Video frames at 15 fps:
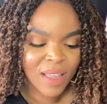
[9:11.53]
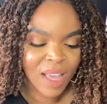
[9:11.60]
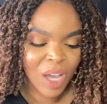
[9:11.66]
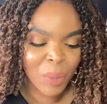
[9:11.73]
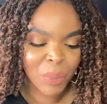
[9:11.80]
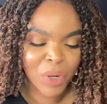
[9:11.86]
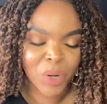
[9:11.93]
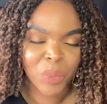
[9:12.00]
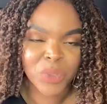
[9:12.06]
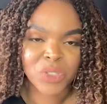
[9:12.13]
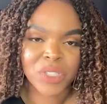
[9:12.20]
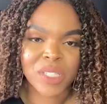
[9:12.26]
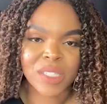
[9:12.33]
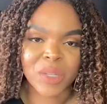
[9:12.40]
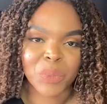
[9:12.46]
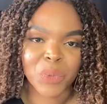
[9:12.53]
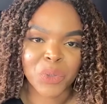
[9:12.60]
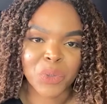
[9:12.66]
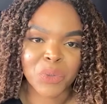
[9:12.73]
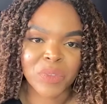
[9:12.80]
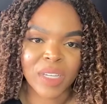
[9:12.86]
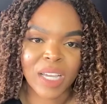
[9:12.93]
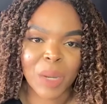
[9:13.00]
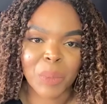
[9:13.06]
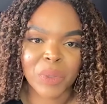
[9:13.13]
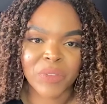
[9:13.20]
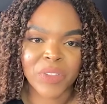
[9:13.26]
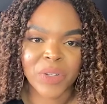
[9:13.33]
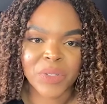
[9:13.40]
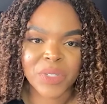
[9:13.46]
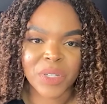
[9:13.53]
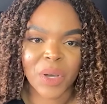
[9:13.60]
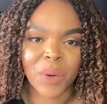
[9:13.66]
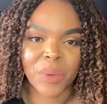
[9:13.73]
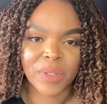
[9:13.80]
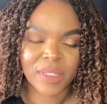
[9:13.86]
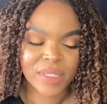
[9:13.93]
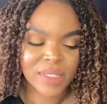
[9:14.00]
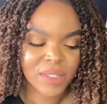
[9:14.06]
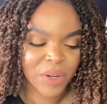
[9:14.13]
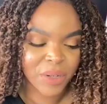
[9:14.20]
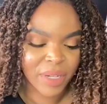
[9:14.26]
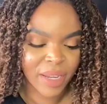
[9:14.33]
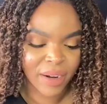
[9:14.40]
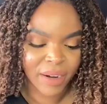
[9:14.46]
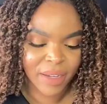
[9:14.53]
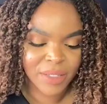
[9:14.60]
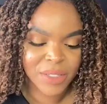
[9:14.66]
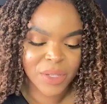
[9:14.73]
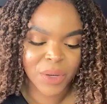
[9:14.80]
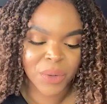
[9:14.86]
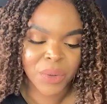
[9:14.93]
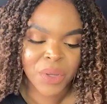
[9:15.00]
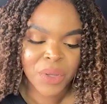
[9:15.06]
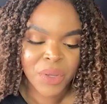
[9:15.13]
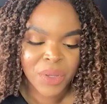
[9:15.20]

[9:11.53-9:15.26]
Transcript: Myrrh was just improved a couple of years ago in a certain area, so